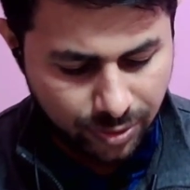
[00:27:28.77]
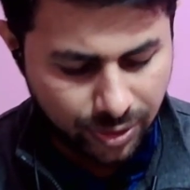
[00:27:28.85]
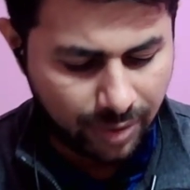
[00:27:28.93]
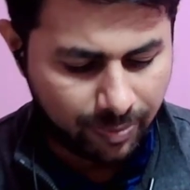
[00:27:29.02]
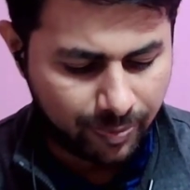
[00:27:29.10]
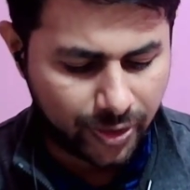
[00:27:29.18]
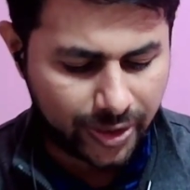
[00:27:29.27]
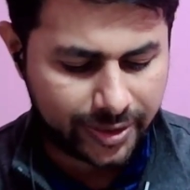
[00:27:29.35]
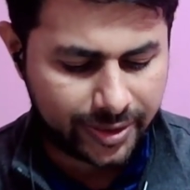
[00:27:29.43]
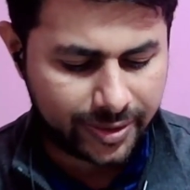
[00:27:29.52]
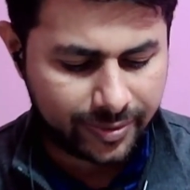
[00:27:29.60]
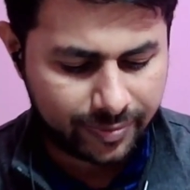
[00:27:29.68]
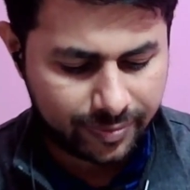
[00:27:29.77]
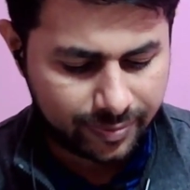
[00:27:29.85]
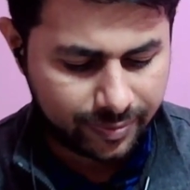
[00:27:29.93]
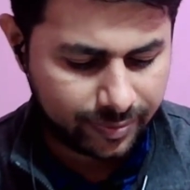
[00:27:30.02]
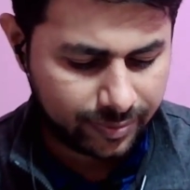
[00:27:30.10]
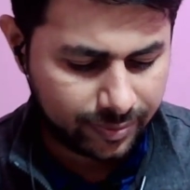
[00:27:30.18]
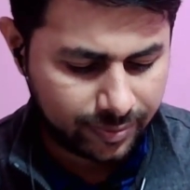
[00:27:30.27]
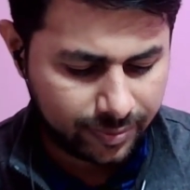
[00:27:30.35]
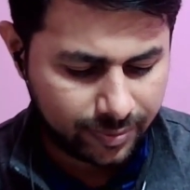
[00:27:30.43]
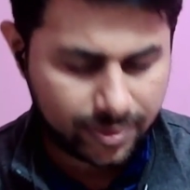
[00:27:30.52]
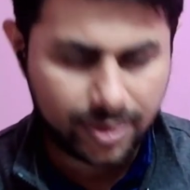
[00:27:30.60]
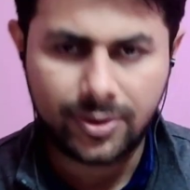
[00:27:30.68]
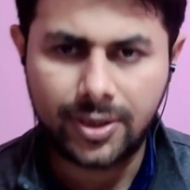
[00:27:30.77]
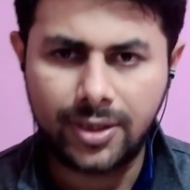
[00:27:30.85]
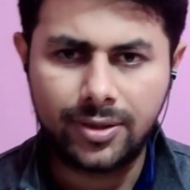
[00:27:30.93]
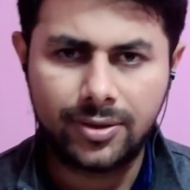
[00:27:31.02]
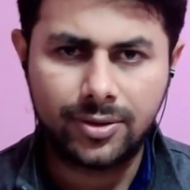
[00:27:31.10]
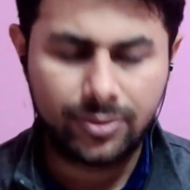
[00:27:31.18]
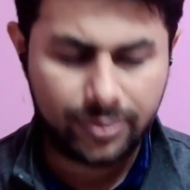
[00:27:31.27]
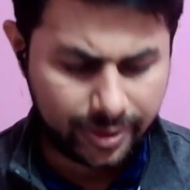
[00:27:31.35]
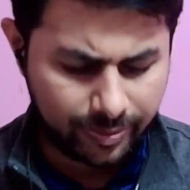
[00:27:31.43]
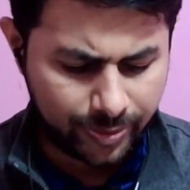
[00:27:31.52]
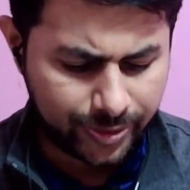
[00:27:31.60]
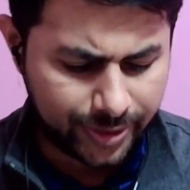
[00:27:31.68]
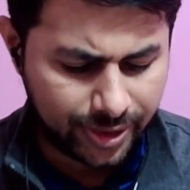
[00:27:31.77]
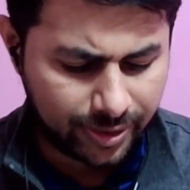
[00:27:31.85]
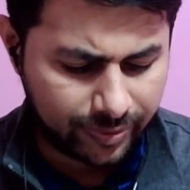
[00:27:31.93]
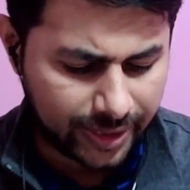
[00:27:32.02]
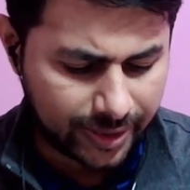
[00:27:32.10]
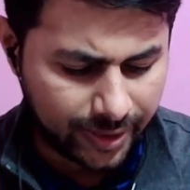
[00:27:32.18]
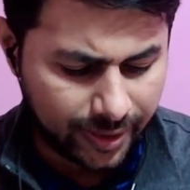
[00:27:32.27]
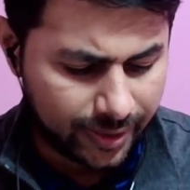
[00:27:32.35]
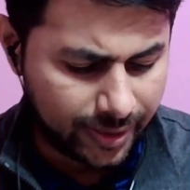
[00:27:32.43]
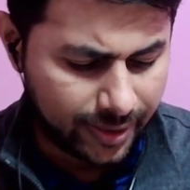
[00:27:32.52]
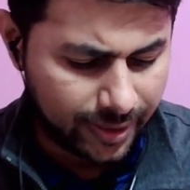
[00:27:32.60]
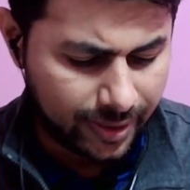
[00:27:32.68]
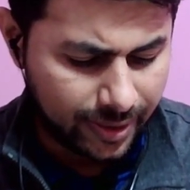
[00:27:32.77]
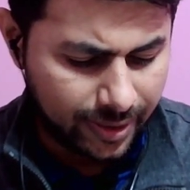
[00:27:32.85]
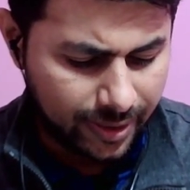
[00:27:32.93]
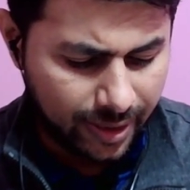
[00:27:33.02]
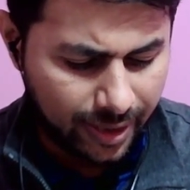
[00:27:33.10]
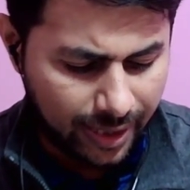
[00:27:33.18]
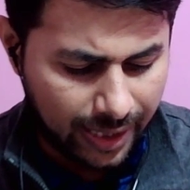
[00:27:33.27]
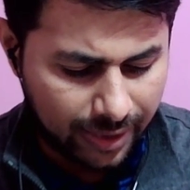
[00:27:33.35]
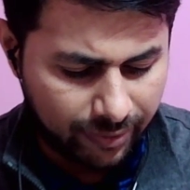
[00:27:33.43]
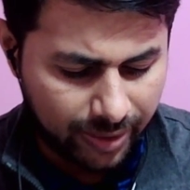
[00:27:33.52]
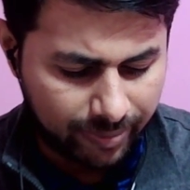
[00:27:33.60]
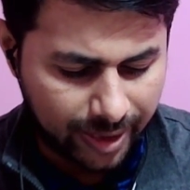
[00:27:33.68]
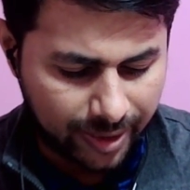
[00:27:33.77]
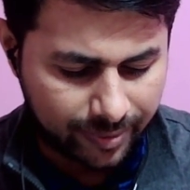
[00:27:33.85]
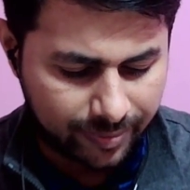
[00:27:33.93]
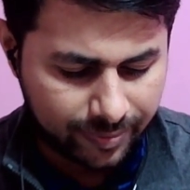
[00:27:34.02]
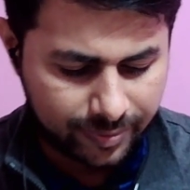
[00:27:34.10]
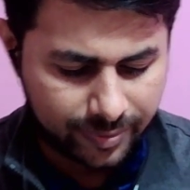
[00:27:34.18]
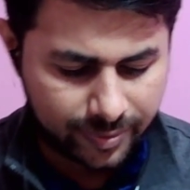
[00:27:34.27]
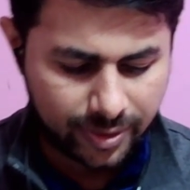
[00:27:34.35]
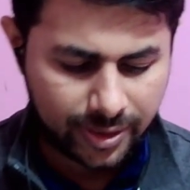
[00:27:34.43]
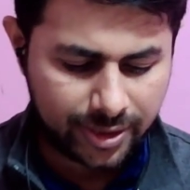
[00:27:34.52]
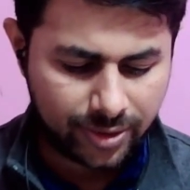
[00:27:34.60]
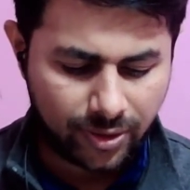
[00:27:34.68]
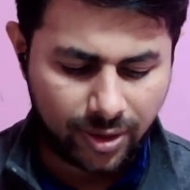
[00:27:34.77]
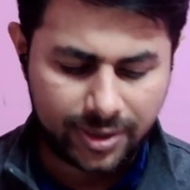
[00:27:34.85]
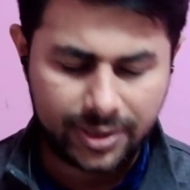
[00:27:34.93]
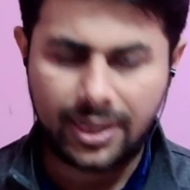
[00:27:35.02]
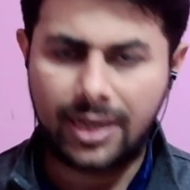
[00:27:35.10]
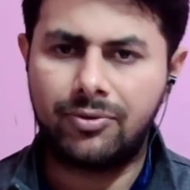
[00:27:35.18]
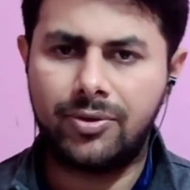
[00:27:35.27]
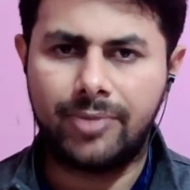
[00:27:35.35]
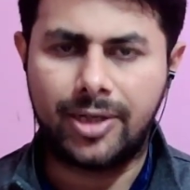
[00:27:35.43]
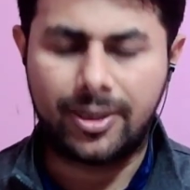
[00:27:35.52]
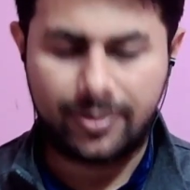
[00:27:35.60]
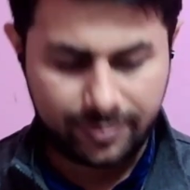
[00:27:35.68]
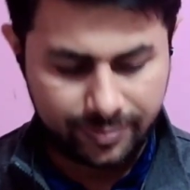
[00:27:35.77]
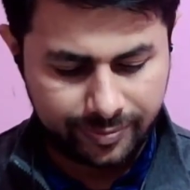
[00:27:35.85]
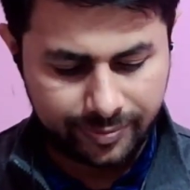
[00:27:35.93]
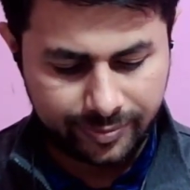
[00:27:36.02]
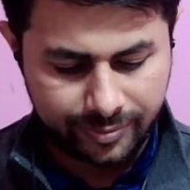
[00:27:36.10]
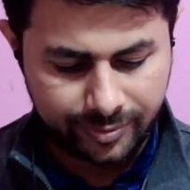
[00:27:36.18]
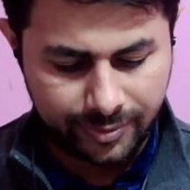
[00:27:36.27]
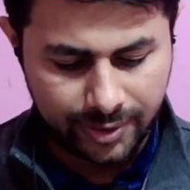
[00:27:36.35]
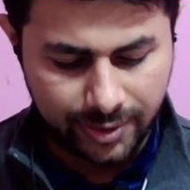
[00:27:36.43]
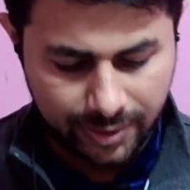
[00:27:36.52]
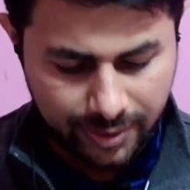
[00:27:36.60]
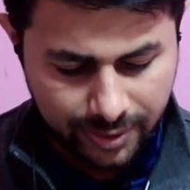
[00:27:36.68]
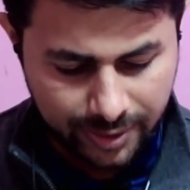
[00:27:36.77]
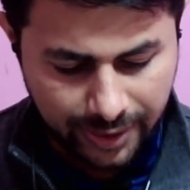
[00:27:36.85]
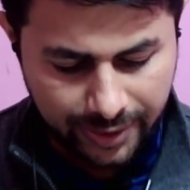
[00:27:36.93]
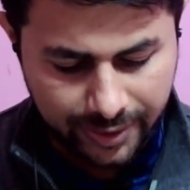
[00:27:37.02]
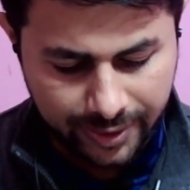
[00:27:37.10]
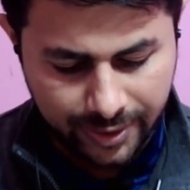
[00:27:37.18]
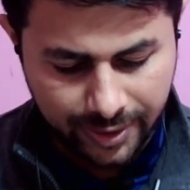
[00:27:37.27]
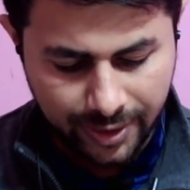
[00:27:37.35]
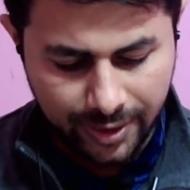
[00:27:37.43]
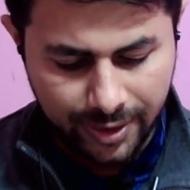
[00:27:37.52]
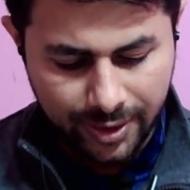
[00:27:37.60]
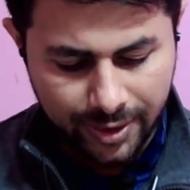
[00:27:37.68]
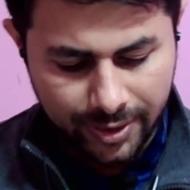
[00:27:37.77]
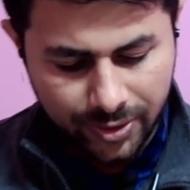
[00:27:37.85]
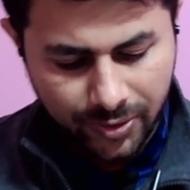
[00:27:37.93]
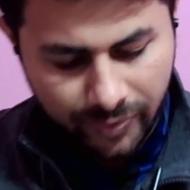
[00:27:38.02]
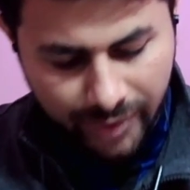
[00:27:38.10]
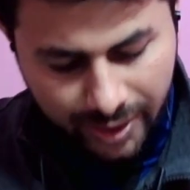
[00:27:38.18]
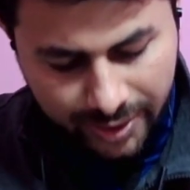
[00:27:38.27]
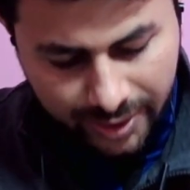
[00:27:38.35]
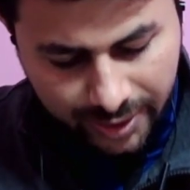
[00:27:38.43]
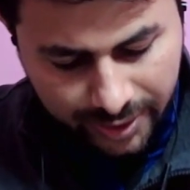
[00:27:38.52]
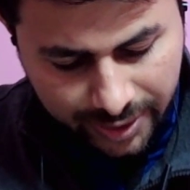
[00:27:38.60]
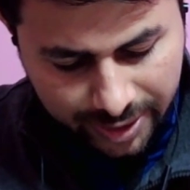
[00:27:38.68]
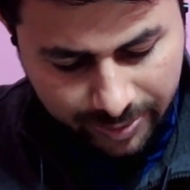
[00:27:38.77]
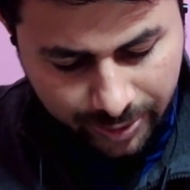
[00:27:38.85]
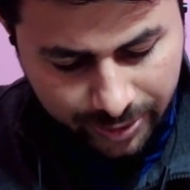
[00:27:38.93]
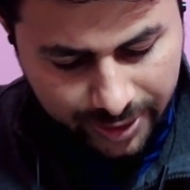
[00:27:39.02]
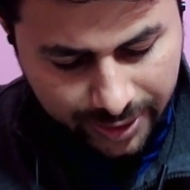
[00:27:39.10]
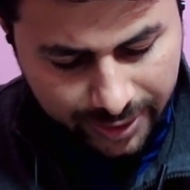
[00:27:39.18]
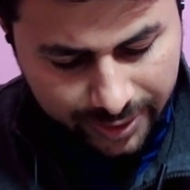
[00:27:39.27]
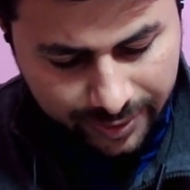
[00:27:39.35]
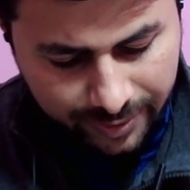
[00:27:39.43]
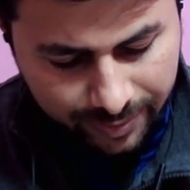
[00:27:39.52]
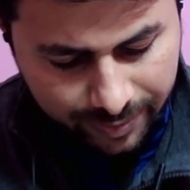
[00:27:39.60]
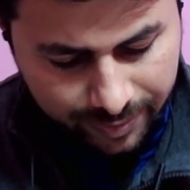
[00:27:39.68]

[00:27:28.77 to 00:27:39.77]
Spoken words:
to some point, okay, to some position vector r1 bar. Let's call it r1 bar, right? So work done in this process,